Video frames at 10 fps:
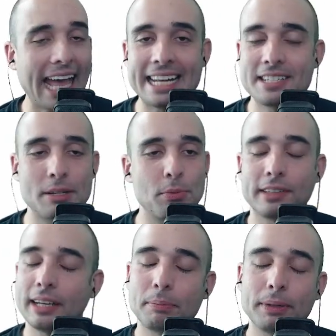she was
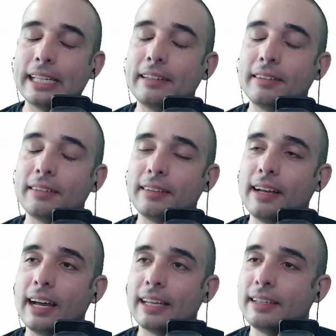like, please,
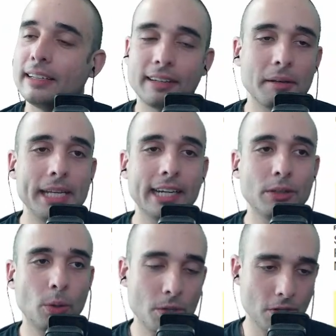it's like being in a
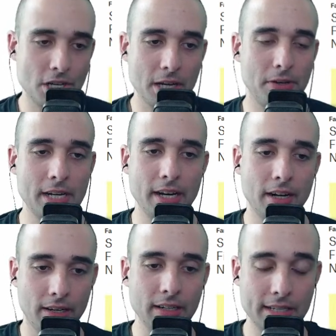torture chamber
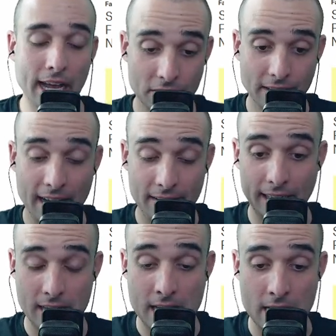here. I just
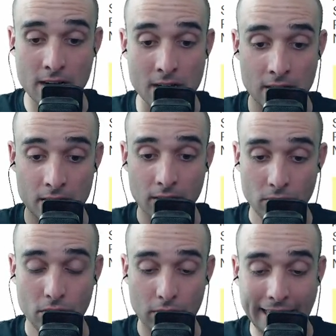hear
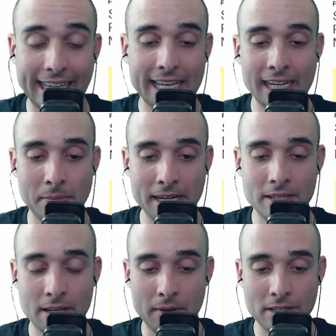clicking in
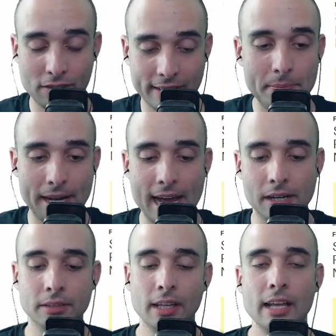my sleep
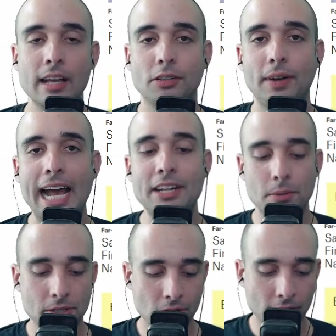now. So I had to
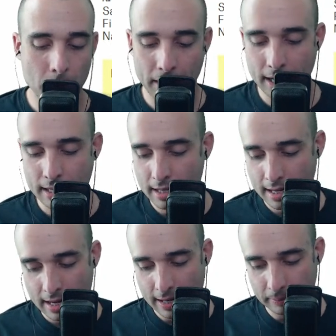return it, but I
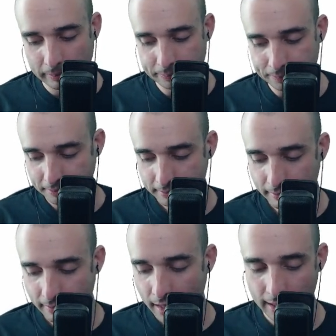
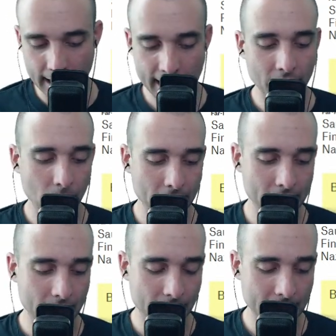got another
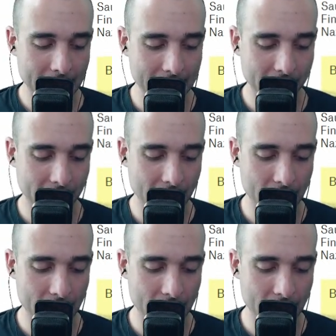one that is